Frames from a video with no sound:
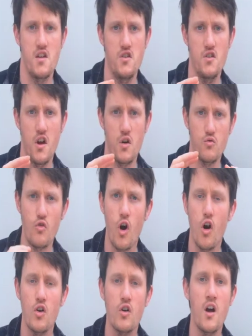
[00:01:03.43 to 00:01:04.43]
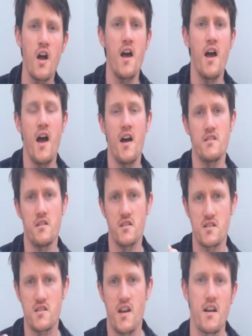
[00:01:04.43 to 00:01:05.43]
wrong, and that the
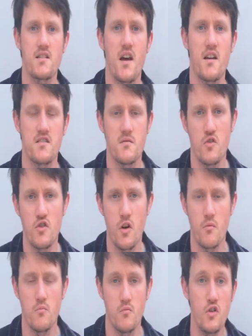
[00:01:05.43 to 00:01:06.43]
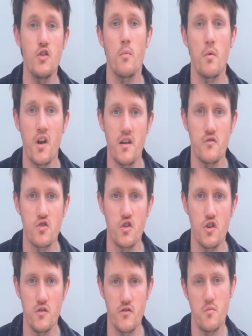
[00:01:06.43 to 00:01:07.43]
sect has the monopoly of
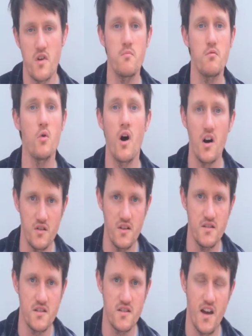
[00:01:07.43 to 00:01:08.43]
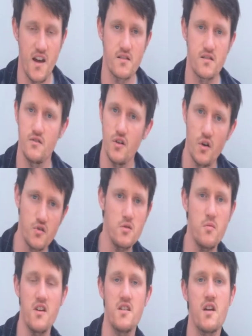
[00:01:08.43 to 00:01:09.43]
truth, and people who aren't in the sect are not to
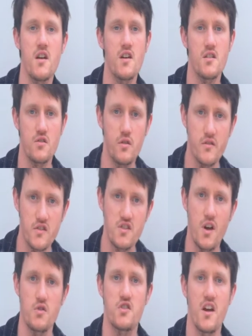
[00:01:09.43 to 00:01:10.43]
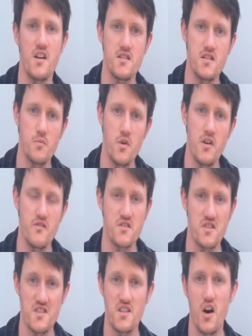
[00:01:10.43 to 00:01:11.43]
be sort of associated with, and
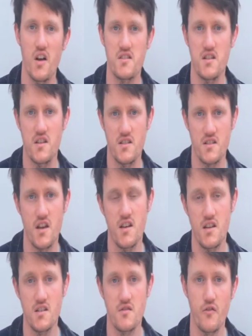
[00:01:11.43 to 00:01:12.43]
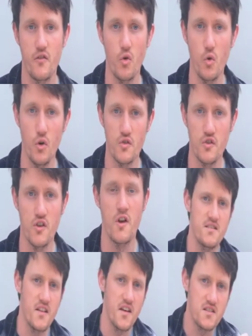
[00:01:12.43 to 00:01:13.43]
society is flawed.
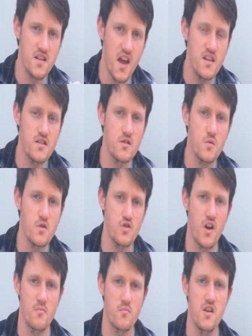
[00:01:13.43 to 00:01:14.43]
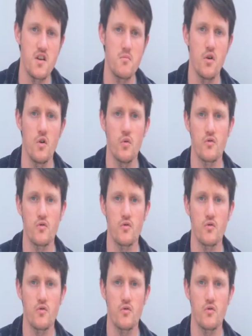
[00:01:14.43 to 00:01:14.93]
Now they tend to attract people